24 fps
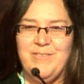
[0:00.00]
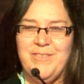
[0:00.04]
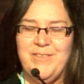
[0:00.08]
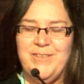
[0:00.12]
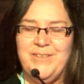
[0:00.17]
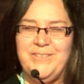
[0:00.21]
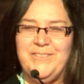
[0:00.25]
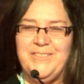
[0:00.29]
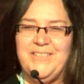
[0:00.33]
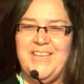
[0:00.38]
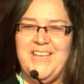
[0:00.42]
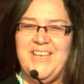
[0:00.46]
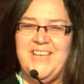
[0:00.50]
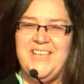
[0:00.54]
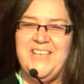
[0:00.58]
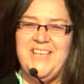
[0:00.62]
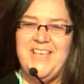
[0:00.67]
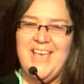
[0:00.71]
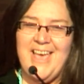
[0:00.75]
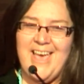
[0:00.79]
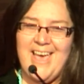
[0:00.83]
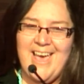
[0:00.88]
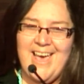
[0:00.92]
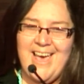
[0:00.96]
They'll say,
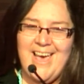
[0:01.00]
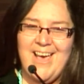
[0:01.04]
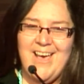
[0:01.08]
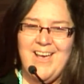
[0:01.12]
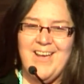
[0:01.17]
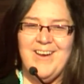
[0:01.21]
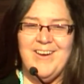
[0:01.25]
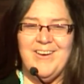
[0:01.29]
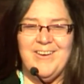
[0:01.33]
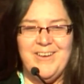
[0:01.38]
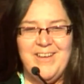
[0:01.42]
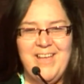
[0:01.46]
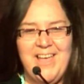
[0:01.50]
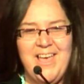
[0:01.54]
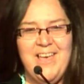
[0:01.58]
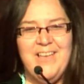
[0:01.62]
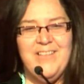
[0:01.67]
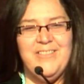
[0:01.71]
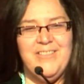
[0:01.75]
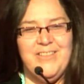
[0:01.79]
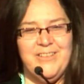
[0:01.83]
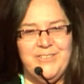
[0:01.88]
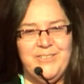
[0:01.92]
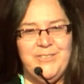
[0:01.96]
yeah, or
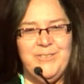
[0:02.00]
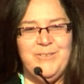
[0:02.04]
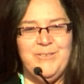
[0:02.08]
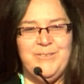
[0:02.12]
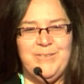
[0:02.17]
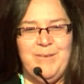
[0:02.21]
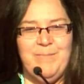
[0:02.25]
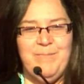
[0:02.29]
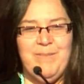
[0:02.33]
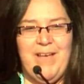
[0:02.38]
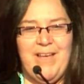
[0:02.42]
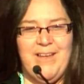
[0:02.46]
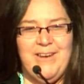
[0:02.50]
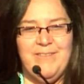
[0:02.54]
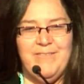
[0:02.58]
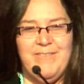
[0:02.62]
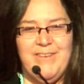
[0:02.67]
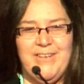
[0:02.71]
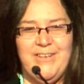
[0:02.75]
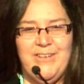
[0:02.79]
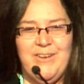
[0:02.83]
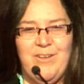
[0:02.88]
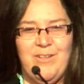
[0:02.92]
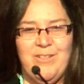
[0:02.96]
they'll do some kind of
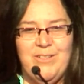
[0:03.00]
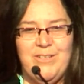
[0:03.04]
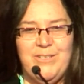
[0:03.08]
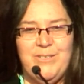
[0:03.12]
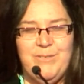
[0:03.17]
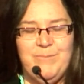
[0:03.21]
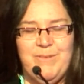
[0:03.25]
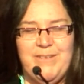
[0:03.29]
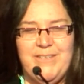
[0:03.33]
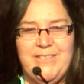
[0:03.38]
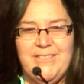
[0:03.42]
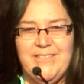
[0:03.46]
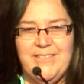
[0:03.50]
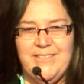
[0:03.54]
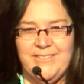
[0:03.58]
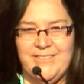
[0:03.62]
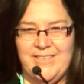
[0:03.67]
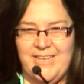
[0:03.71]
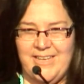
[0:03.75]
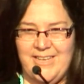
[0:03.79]
acknowledgement to say,